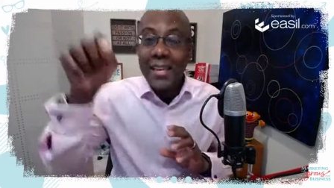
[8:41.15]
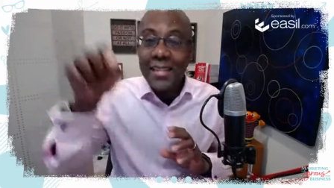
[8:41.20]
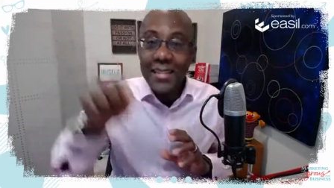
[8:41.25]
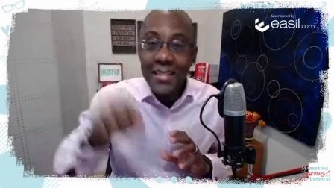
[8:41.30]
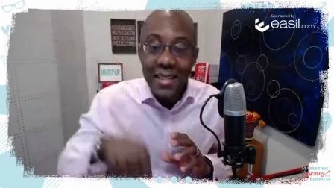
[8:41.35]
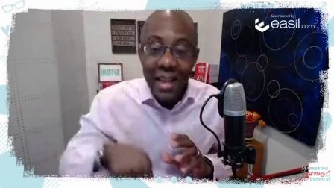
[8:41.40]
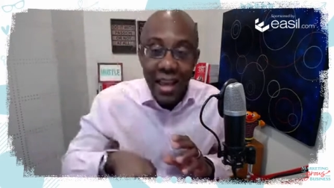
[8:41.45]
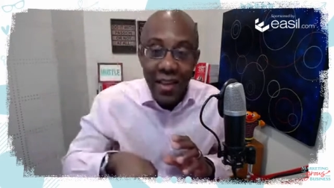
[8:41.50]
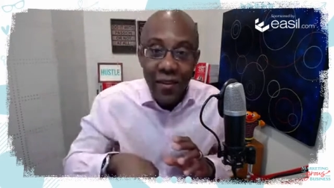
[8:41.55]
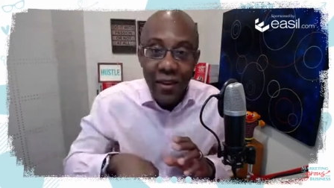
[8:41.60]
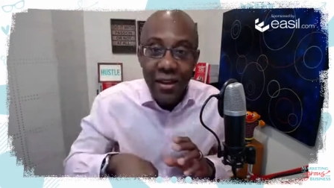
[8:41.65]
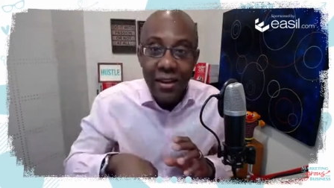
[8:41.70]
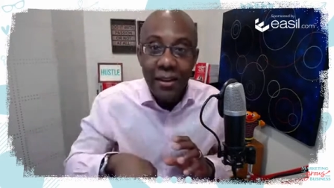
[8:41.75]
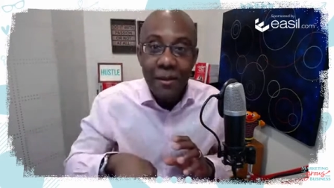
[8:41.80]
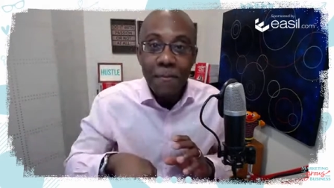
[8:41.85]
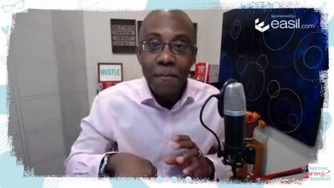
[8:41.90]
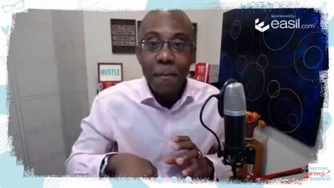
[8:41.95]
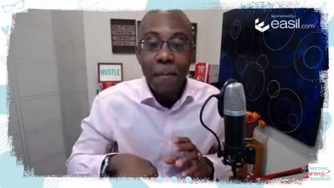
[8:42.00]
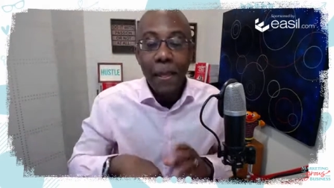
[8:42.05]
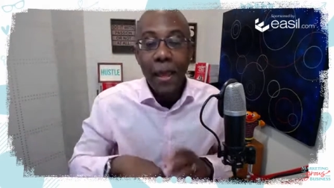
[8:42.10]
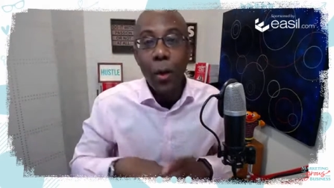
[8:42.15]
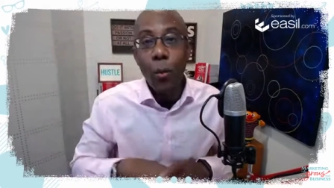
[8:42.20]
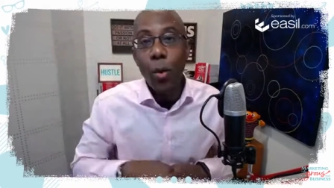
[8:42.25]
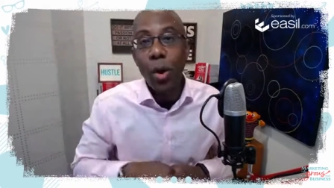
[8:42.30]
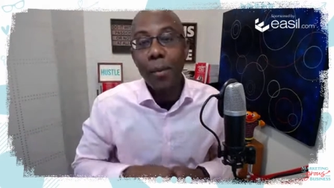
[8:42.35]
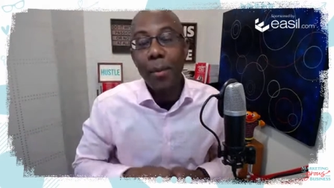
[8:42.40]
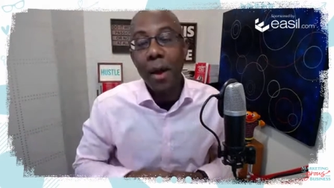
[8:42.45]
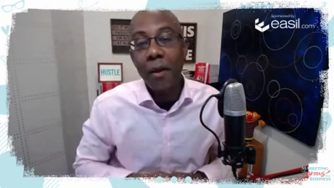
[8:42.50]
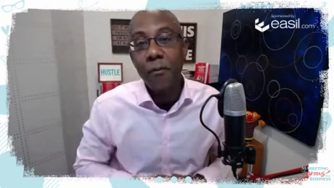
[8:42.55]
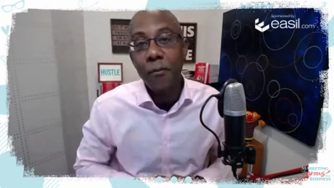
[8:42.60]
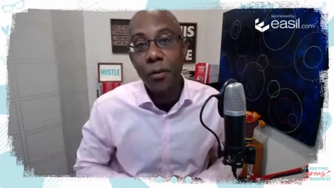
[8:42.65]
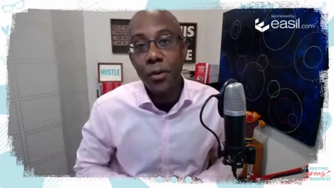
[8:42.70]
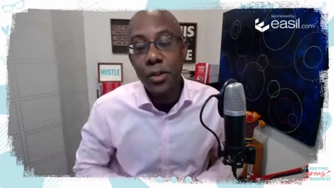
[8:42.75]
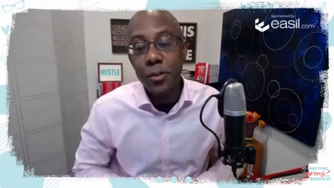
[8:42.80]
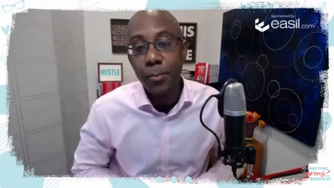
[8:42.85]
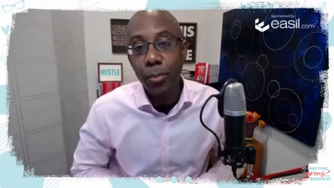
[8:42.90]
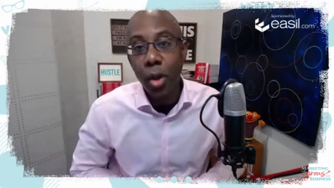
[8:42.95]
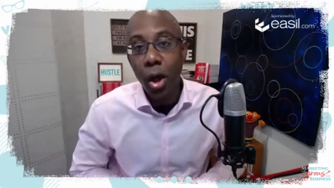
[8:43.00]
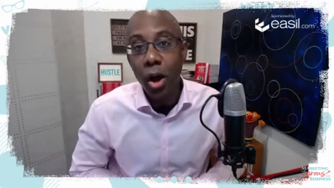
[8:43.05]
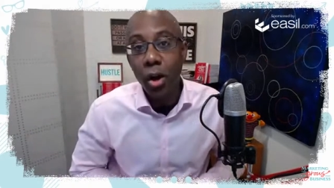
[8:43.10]
save it. And one of my
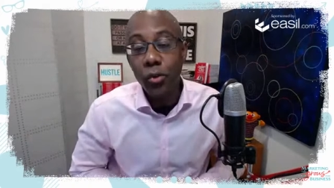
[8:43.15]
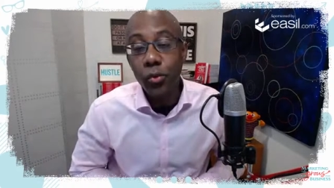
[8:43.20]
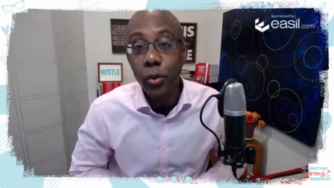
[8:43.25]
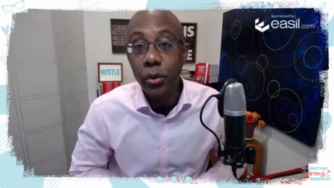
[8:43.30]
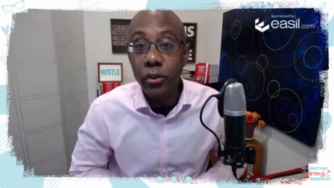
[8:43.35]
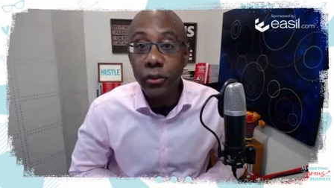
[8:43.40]
first blogs